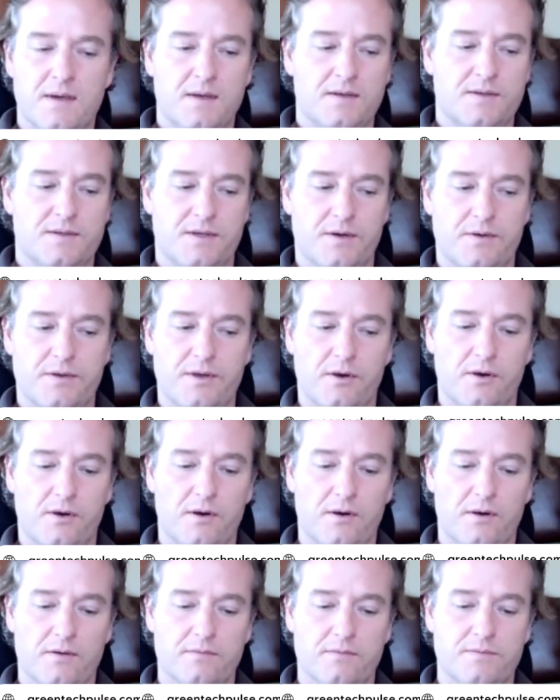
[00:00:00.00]
So
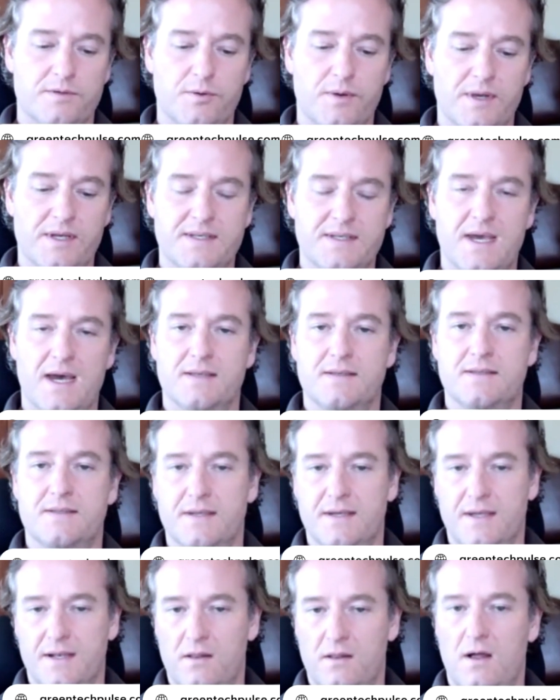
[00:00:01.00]
you're doing
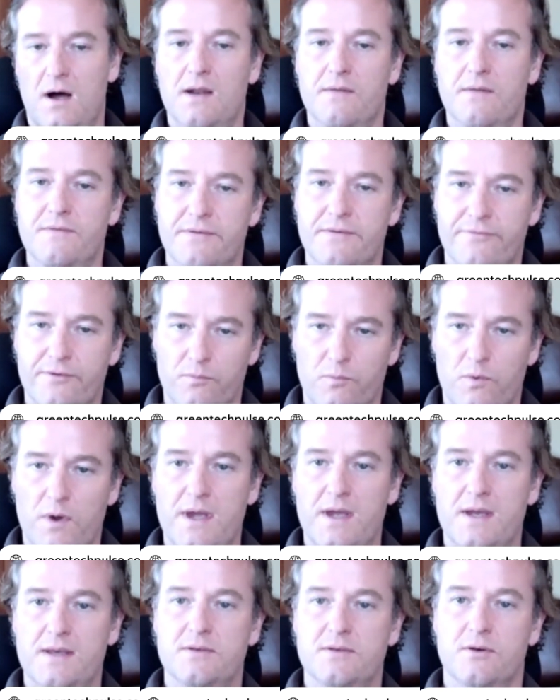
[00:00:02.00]
testing in a lot of different
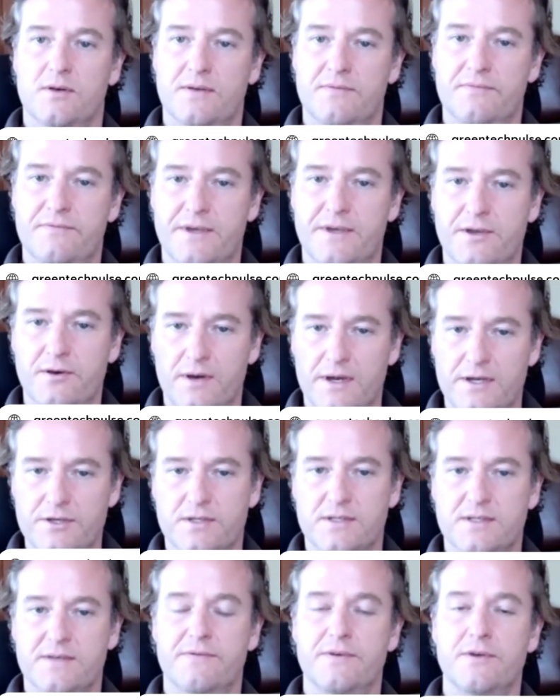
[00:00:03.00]
ways or configurations
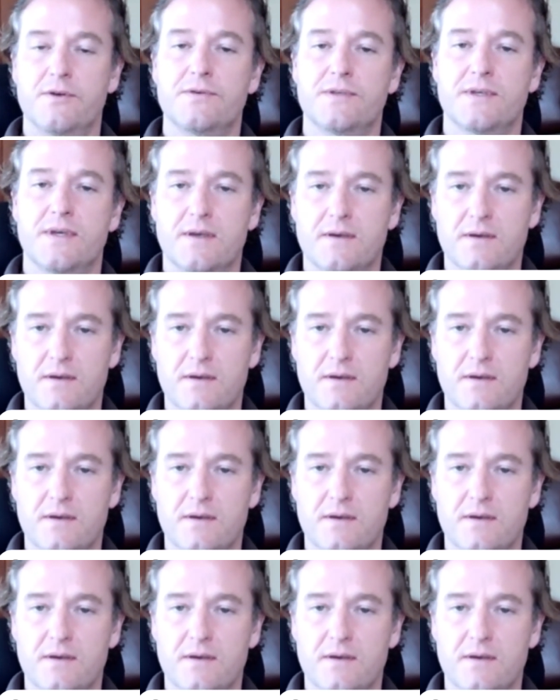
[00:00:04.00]
of using